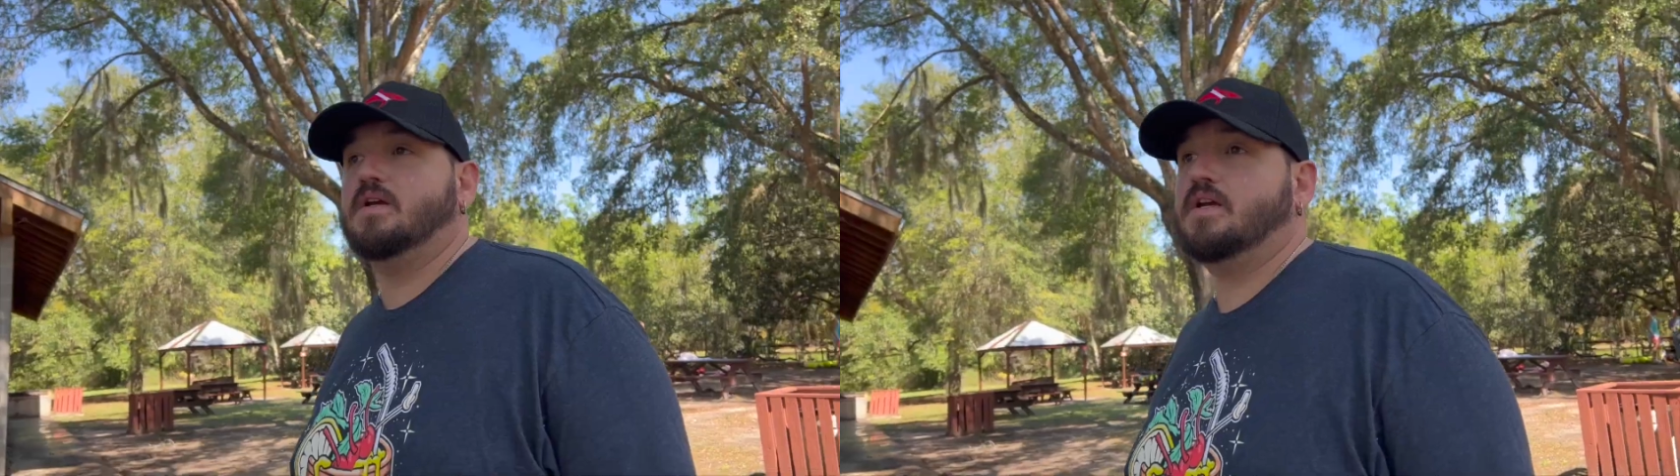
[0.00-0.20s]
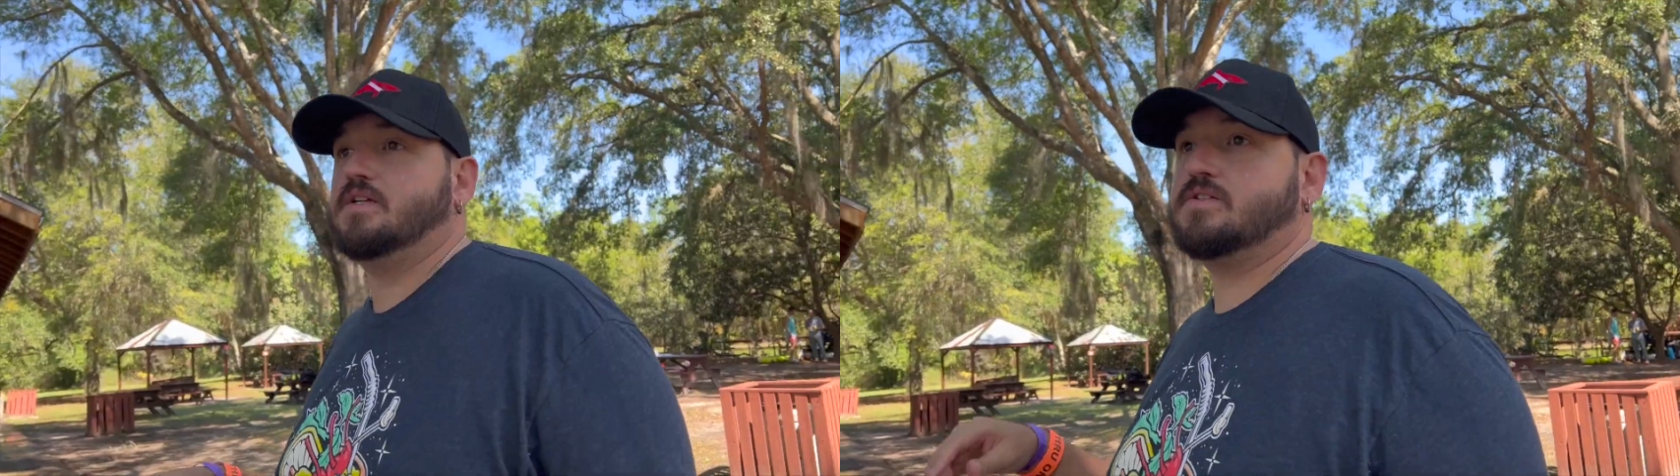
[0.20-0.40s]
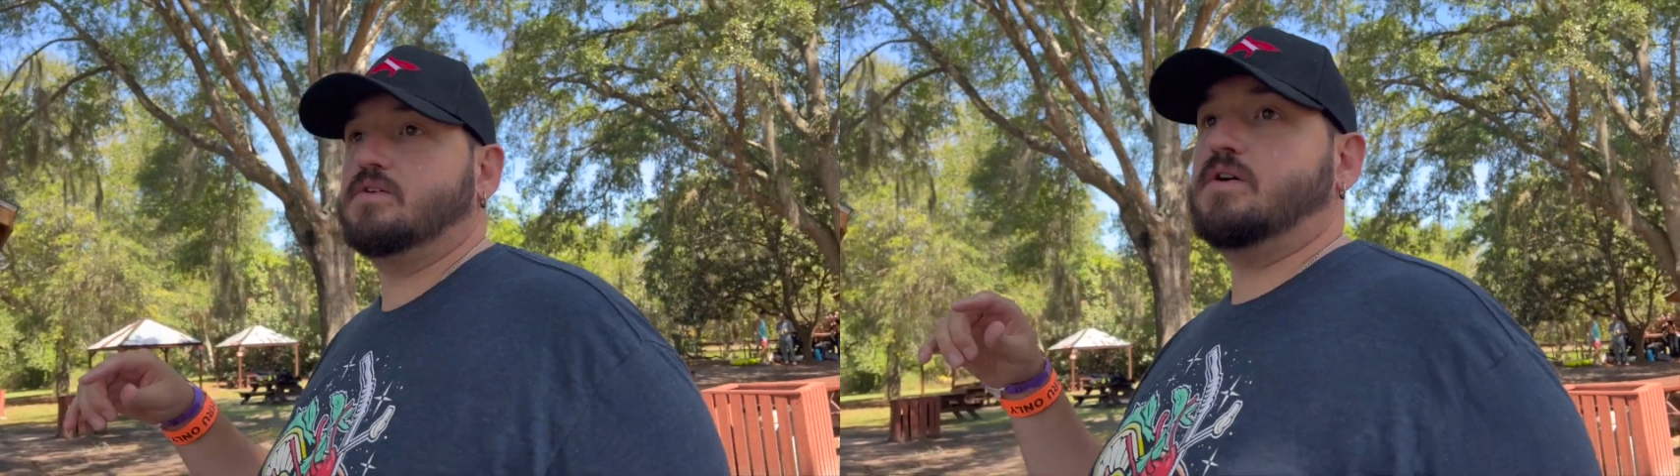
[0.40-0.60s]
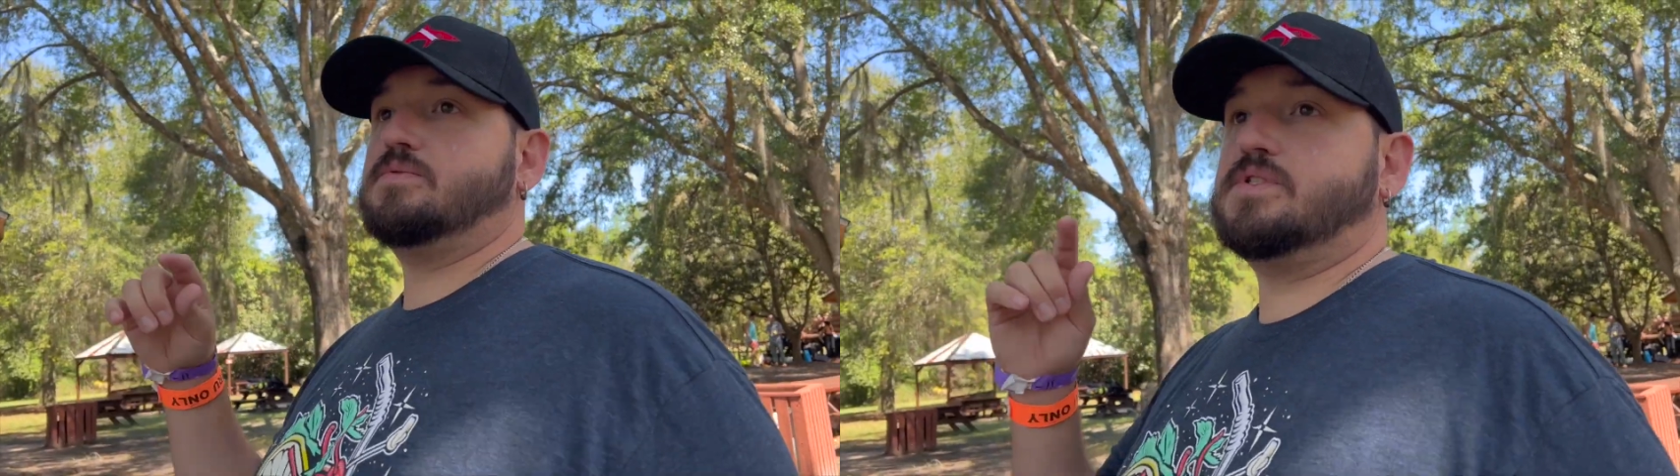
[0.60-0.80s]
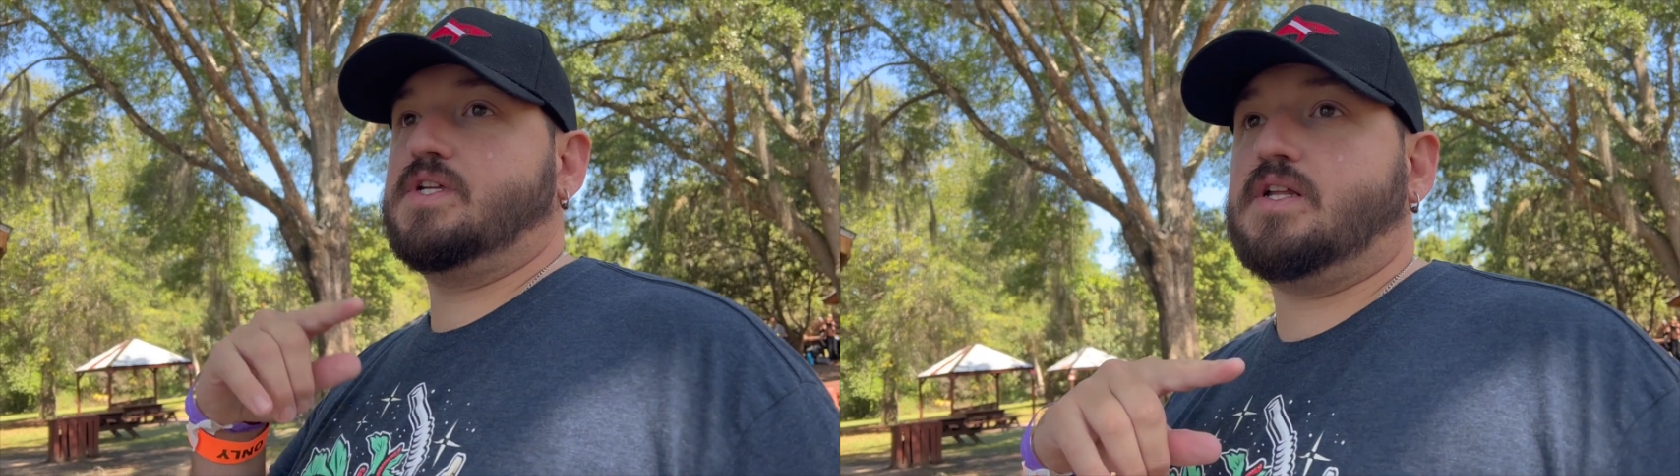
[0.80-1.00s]
Yeah, so I
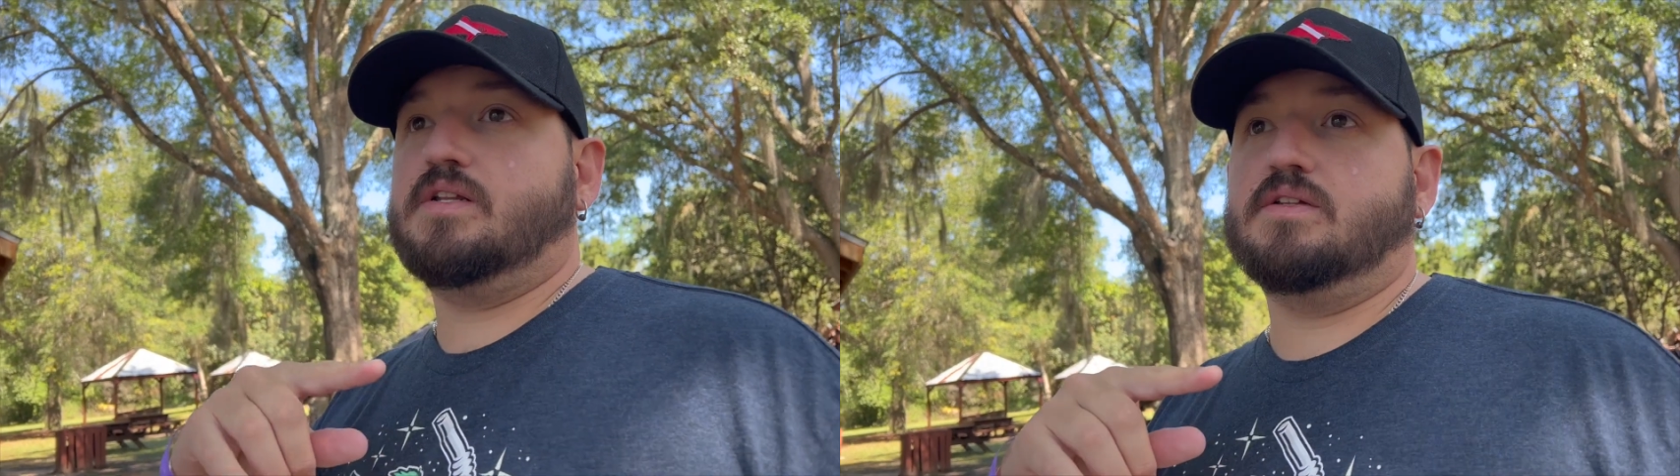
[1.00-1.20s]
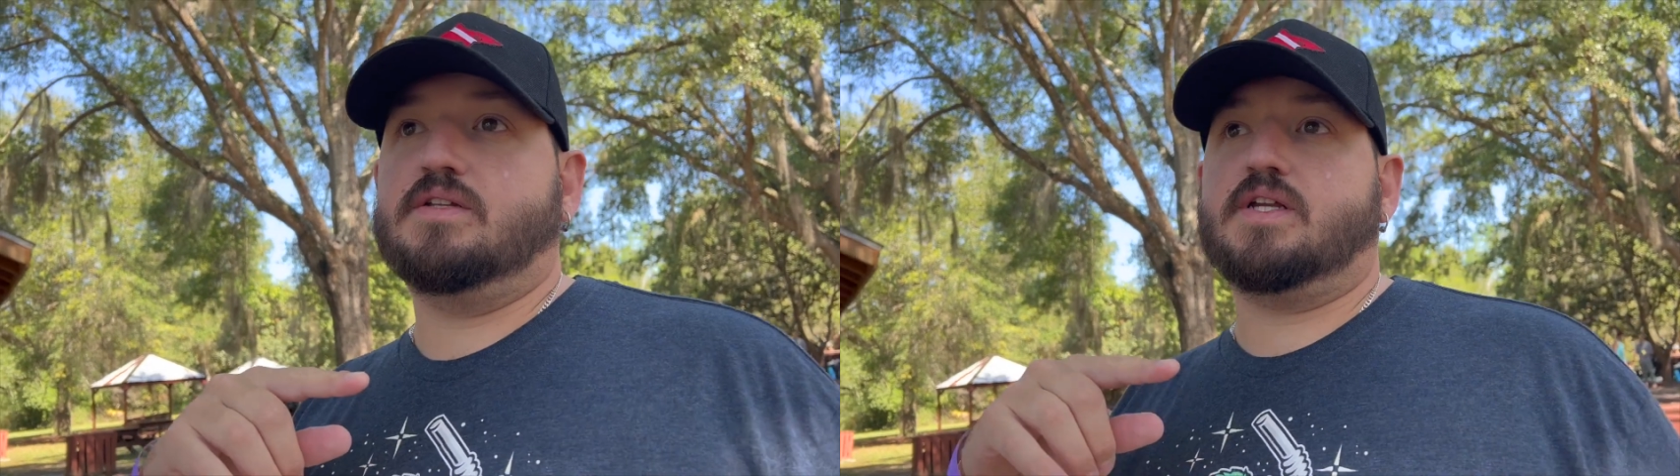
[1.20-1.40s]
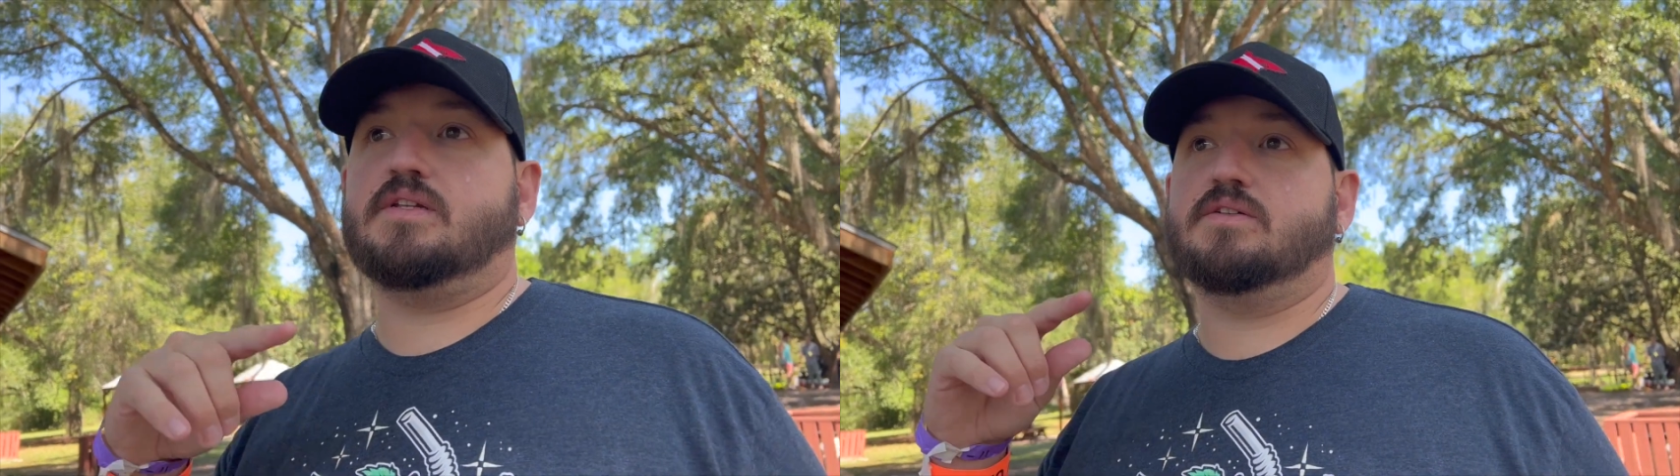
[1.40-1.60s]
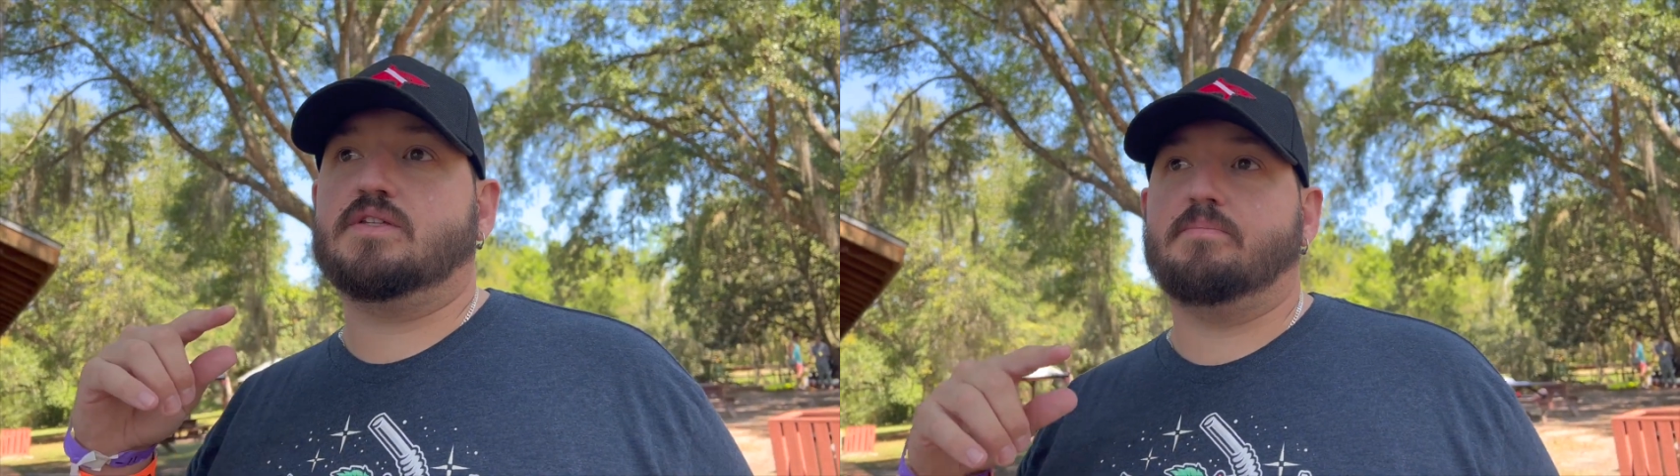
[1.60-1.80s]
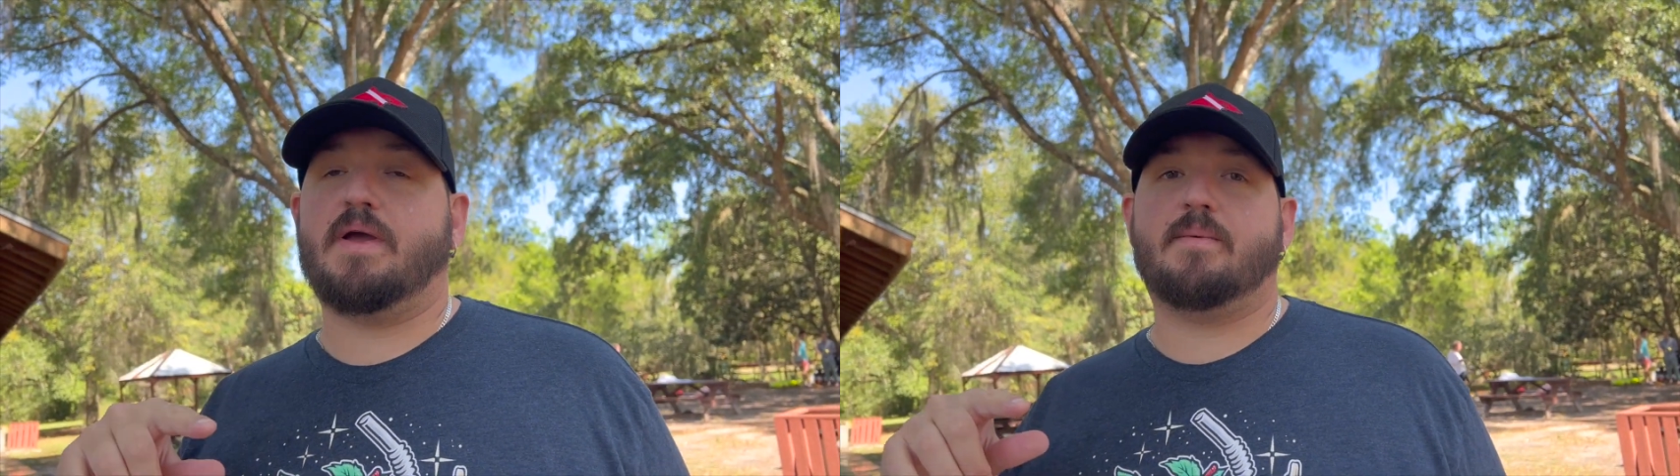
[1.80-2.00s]
was checking the, uh, taking a look at
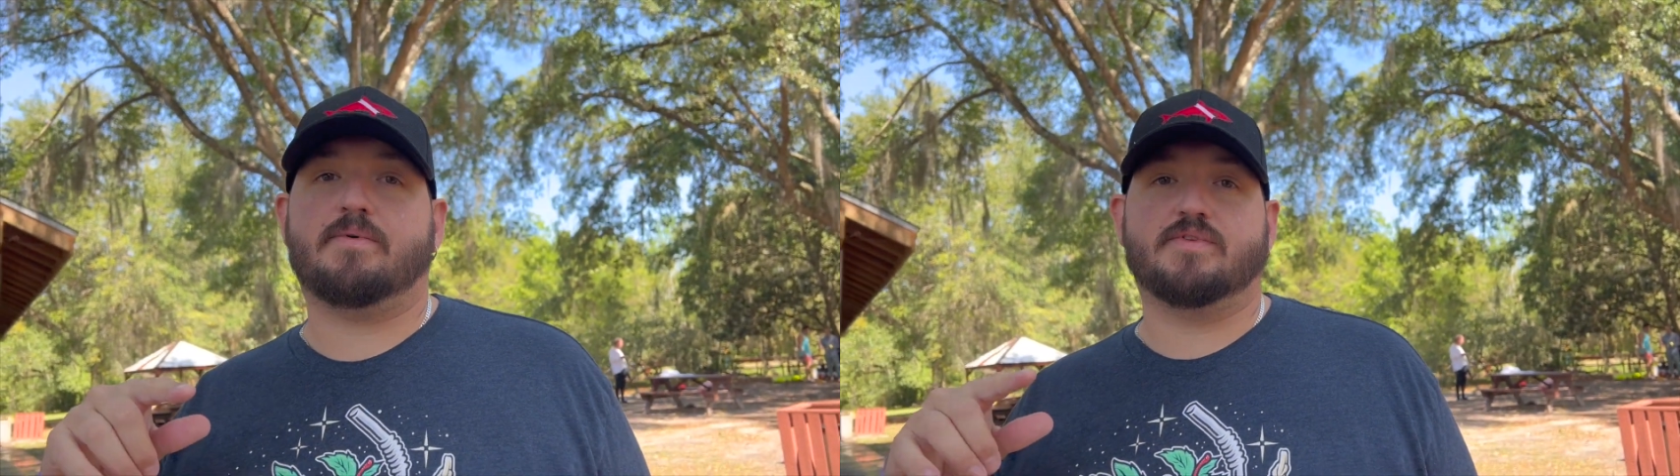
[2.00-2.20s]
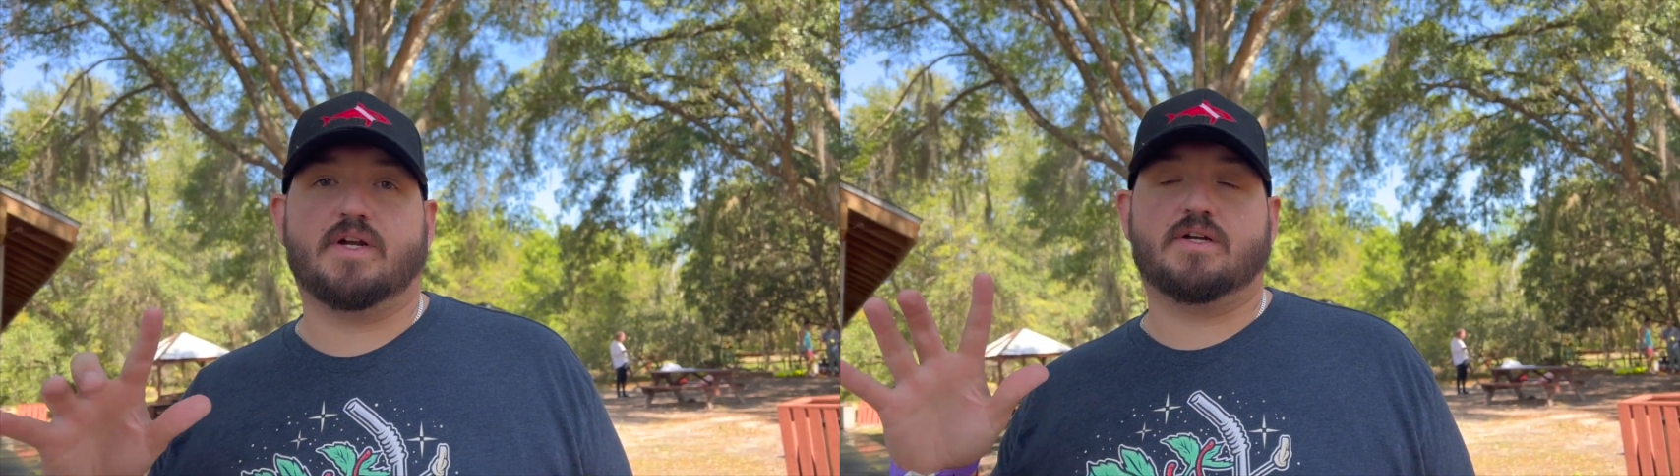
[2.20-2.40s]
the map over there.